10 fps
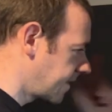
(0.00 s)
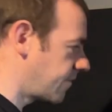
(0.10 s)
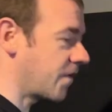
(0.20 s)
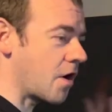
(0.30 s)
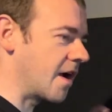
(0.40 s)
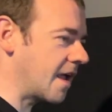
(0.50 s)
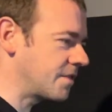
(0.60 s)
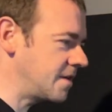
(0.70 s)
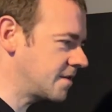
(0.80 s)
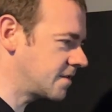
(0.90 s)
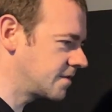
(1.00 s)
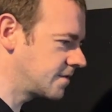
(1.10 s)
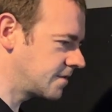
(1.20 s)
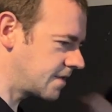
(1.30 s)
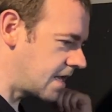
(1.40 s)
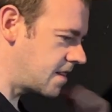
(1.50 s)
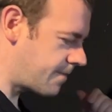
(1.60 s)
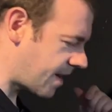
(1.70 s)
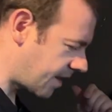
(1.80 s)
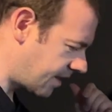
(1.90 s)
Forgot I had this in the
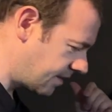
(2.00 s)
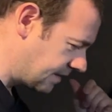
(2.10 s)
back.